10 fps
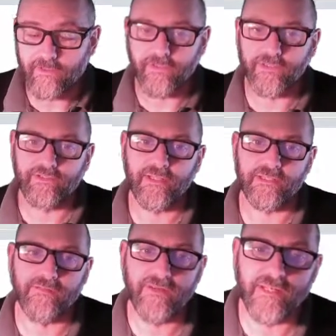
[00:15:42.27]
Oh, that's
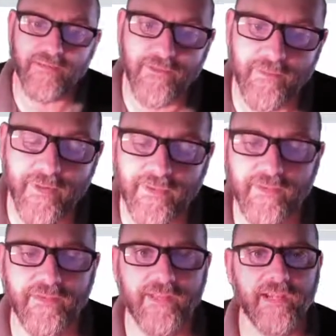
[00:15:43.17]
convenient that the month
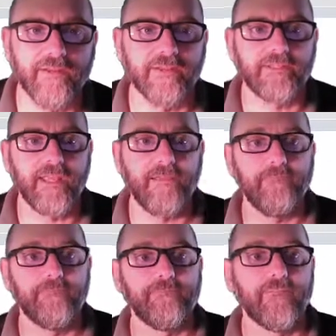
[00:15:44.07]
and the day are the
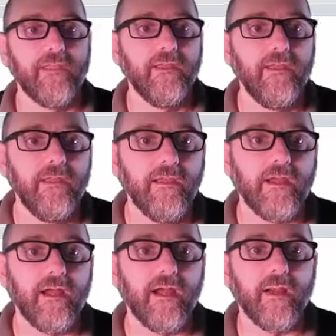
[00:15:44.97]
same.
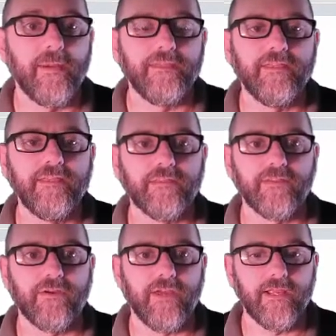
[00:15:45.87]
I think that's
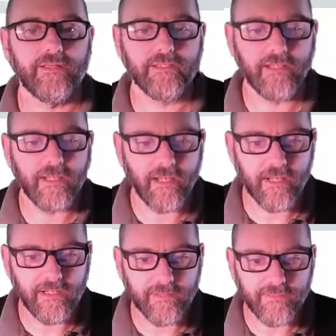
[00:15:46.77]
correct.
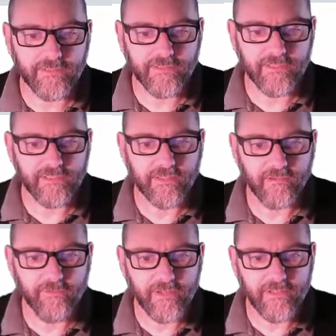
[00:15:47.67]
Let me just see. Did I
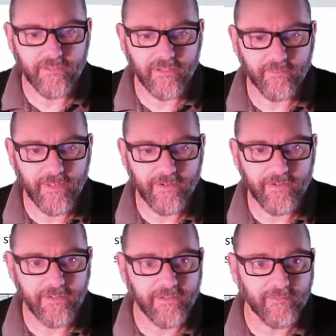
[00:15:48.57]
write anything about
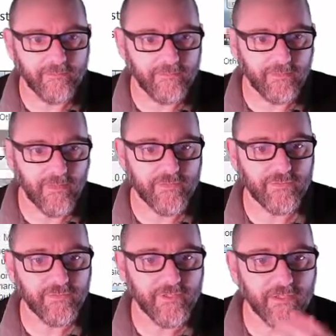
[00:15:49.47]
it in the
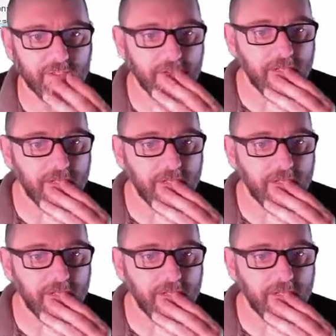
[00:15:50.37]
module here?